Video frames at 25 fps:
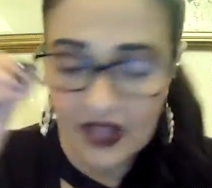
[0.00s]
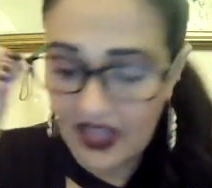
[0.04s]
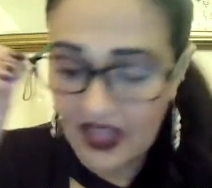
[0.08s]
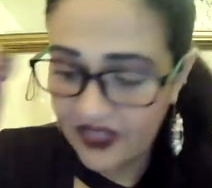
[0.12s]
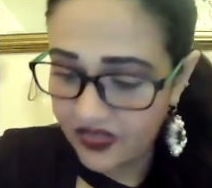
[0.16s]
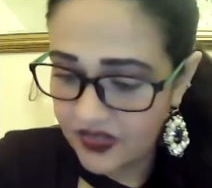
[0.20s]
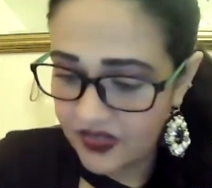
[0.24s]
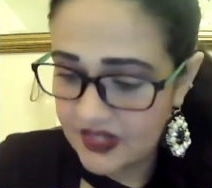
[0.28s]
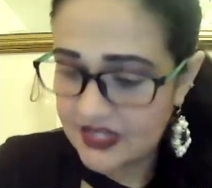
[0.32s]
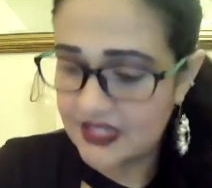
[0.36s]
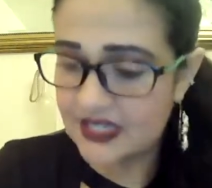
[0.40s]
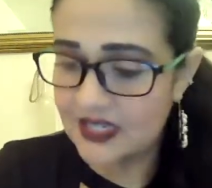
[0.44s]

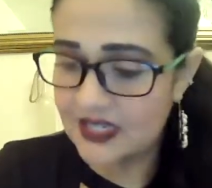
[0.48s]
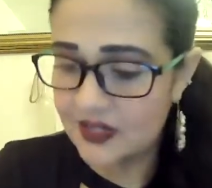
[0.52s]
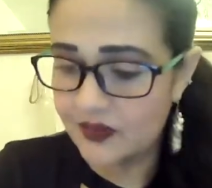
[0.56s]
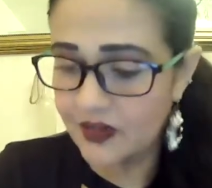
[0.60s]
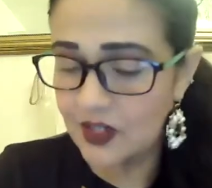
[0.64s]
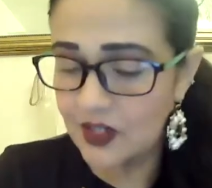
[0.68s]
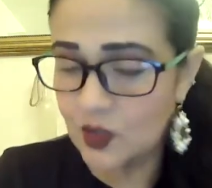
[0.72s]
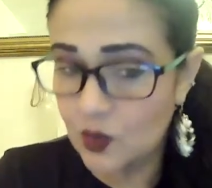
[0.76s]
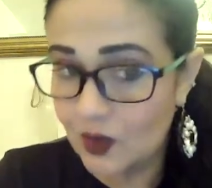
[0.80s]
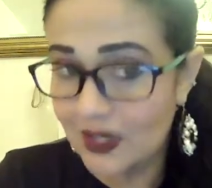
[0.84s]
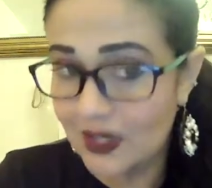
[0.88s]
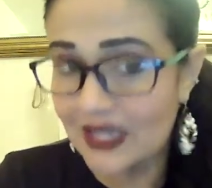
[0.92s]
And this
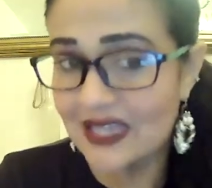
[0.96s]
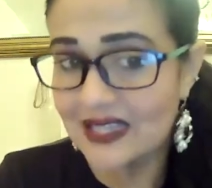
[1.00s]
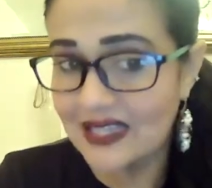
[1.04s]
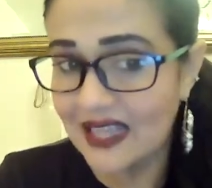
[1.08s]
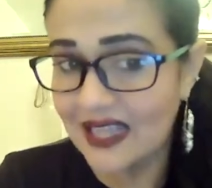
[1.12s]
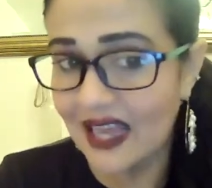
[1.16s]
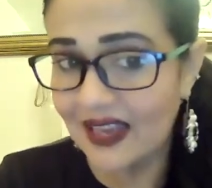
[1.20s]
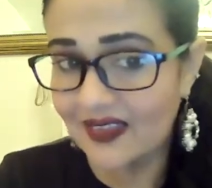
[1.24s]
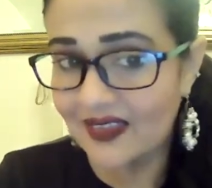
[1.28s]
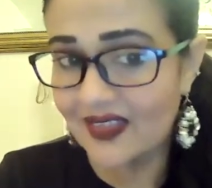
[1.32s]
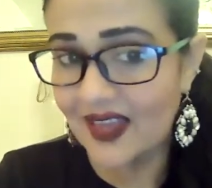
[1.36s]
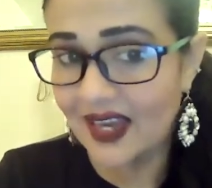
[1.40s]
individual
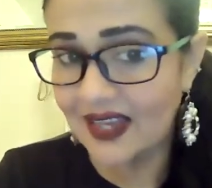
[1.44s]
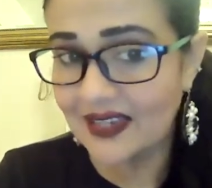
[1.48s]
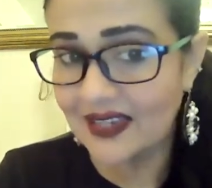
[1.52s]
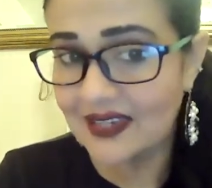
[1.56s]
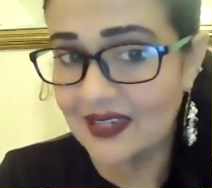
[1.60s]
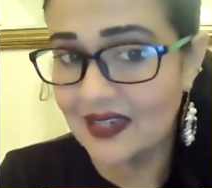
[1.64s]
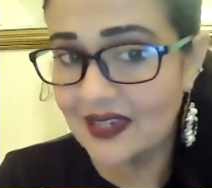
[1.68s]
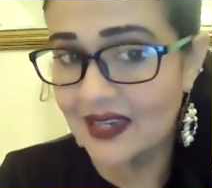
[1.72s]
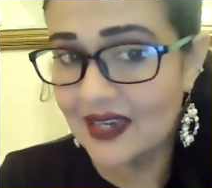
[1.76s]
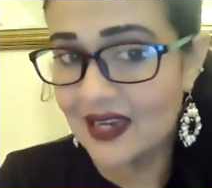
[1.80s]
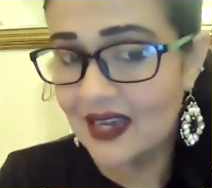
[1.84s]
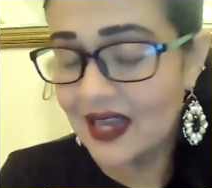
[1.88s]
is like that.
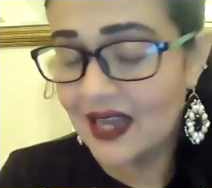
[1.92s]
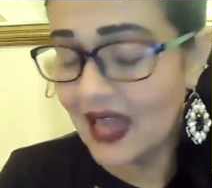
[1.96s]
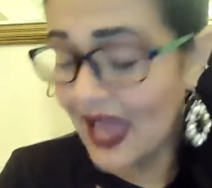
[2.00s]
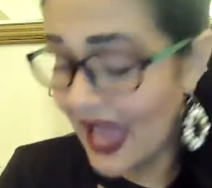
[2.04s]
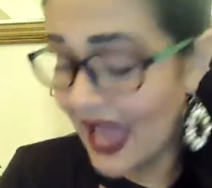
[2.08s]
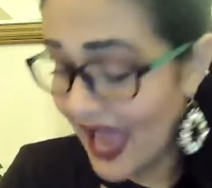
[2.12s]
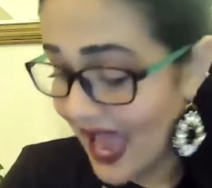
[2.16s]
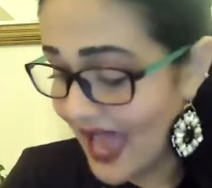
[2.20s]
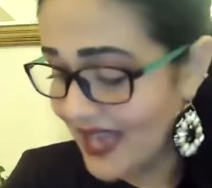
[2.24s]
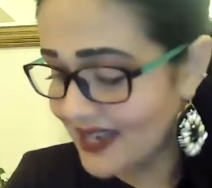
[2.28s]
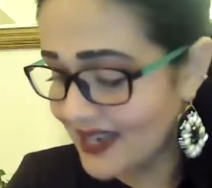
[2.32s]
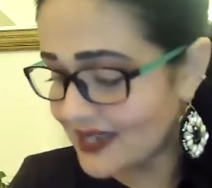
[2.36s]

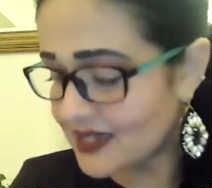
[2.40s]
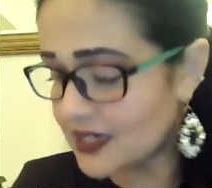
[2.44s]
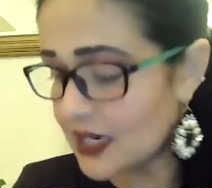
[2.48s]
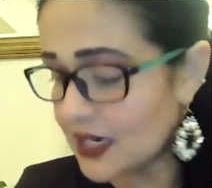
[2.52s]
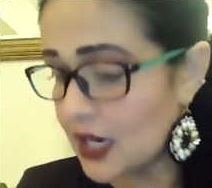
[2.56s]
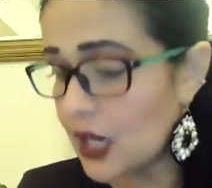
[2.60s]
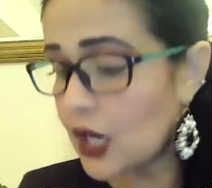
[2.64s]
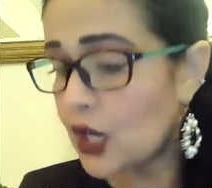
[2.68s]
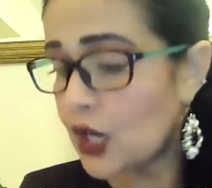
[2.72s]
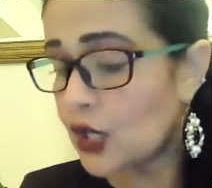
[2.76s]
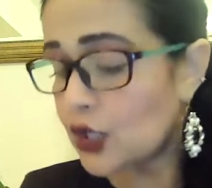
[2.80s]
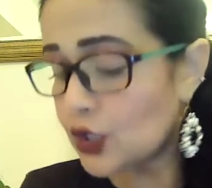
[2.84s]
And
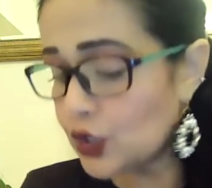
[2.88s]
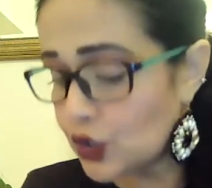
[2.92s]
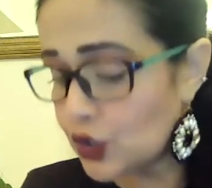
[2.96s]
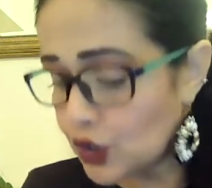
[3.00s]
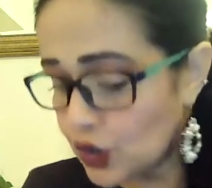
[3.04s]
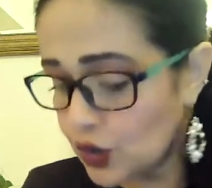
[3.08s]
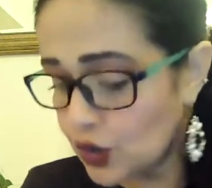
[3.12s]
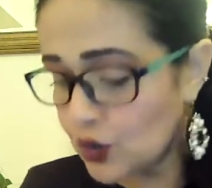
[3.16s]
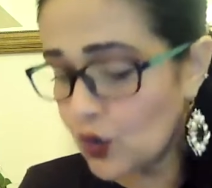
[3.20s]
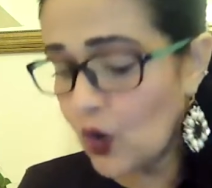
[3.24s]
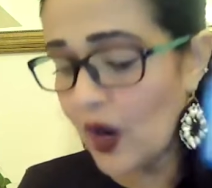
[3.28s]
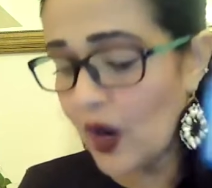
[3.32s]

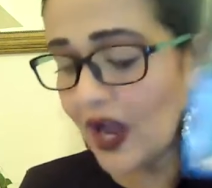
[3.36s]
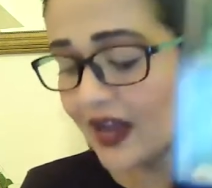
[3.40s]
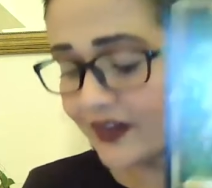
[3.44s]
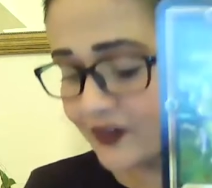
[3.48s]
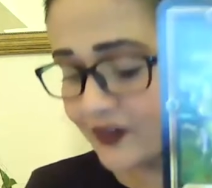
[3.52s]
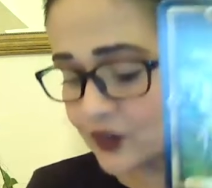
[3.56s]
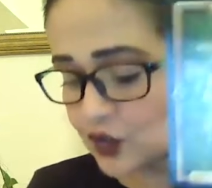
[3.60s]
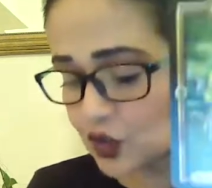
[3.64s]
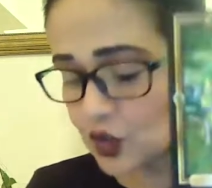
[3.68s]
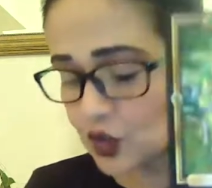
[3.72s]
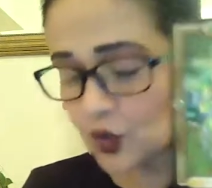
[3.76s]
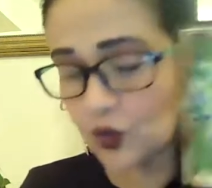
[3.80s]
you
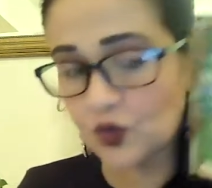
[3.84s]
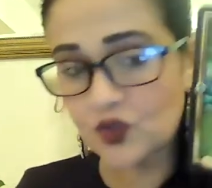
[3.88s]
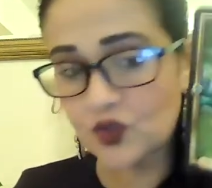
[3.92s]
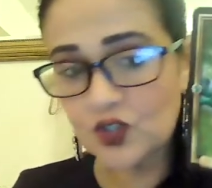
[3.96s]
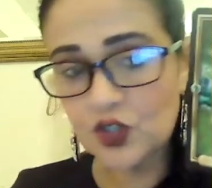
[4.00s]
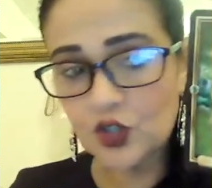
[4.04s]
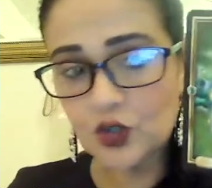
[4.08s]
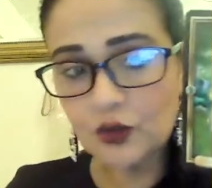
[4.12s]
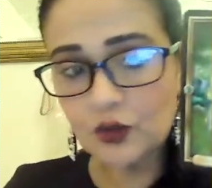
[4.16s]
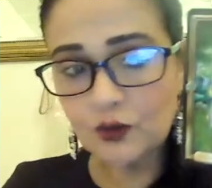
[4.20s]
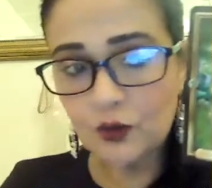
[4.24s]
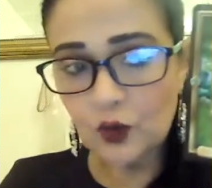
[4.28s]
have
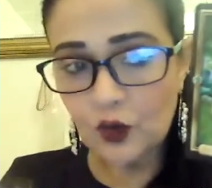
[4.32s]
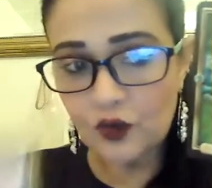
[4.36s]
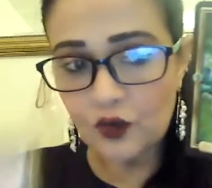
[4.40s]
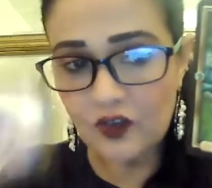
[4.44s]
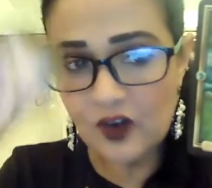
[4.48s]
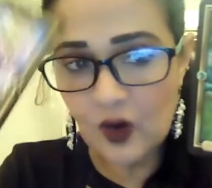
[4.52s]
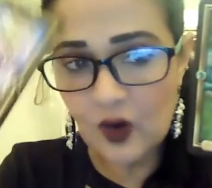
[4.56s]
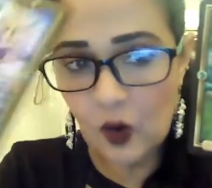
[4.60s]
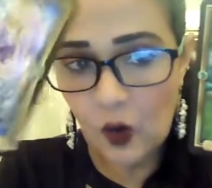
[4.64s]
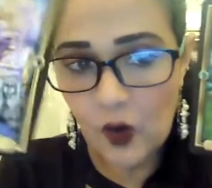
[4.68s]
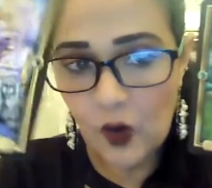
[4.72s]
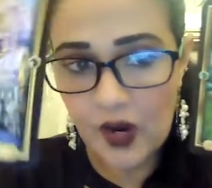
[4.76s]
chosen to
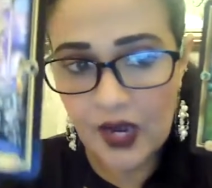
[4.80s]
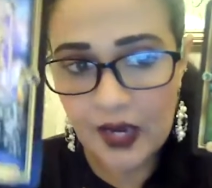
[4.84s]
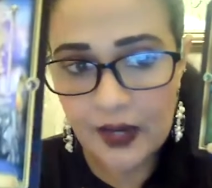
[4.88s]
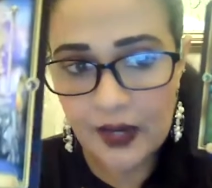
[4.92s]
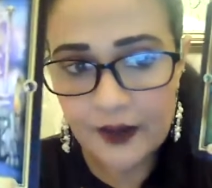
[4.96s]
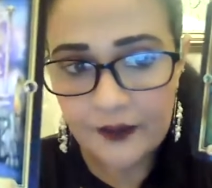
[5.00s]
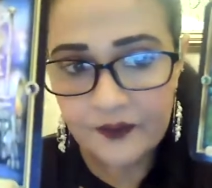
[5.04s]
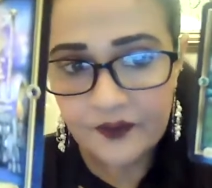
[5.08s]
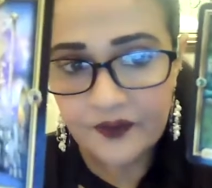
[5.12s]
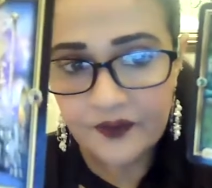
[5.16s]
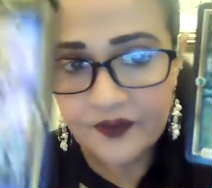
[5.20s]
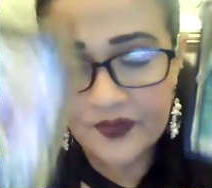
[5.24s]
move
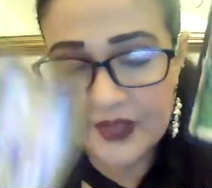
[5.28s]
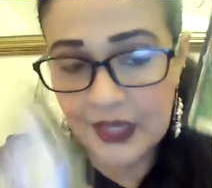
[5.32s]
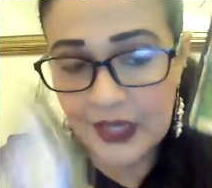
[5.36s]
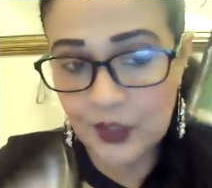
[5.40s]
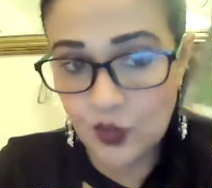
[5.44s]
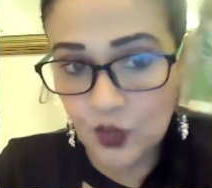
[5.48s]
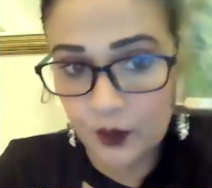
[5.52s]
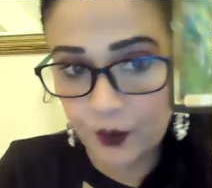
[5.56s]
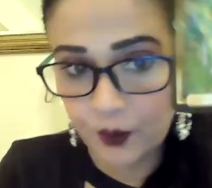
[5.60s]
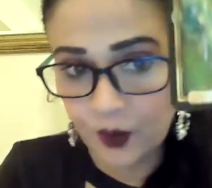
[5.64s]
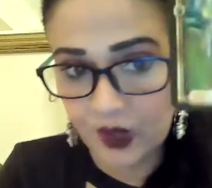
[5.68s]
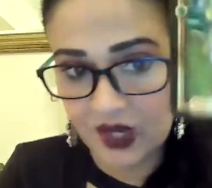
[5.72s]
away
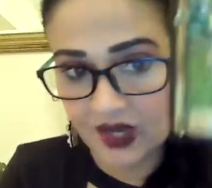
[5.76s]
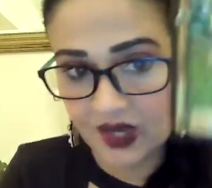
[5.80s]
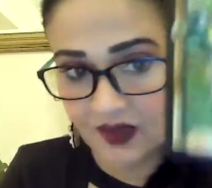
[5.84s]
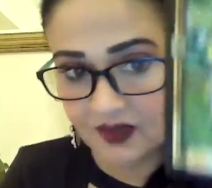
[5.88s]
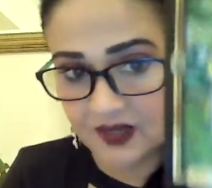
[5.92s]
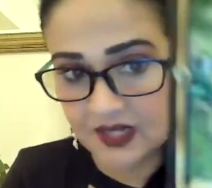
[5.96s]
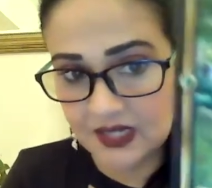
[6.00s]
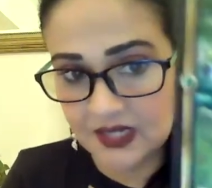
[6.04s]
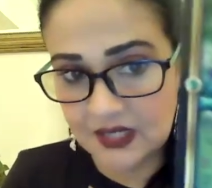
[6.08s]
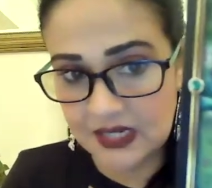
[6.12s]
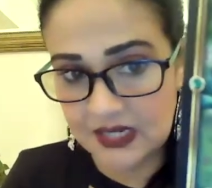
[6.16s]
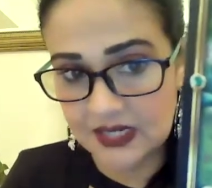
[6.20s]
and you're
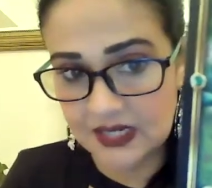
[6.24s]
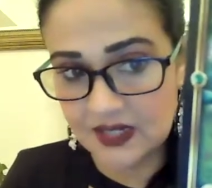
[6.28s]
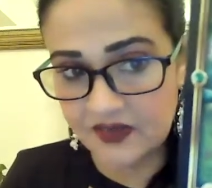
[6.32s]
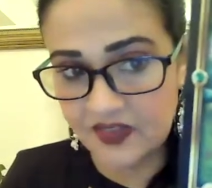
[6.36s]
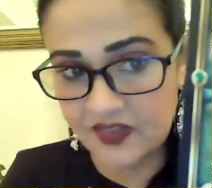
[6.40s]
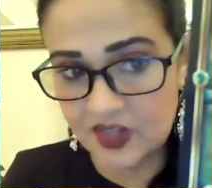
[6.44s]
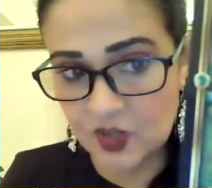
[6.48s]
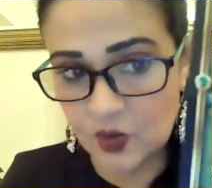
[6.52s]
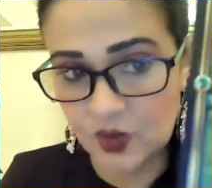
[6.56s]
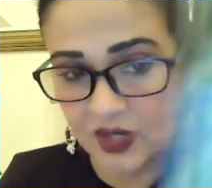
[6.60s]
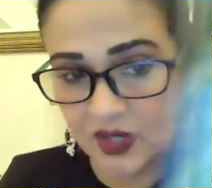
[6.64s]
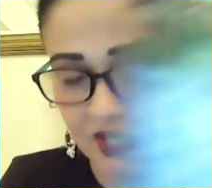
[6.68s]
bringing this
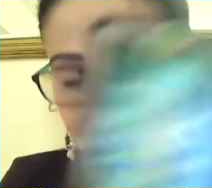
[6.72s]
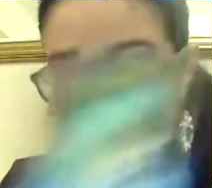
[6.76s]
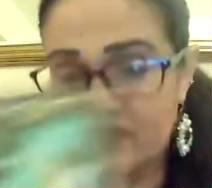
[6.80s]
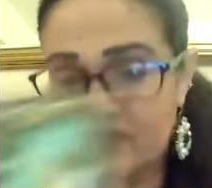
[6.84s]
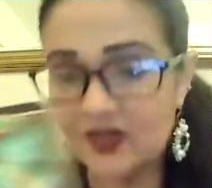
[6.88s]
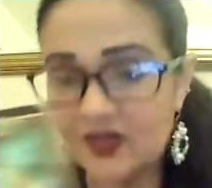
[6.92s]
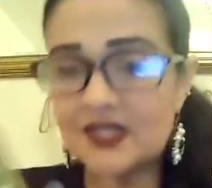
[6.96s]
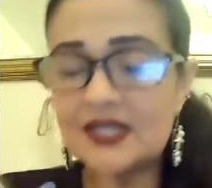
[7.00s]
individual in.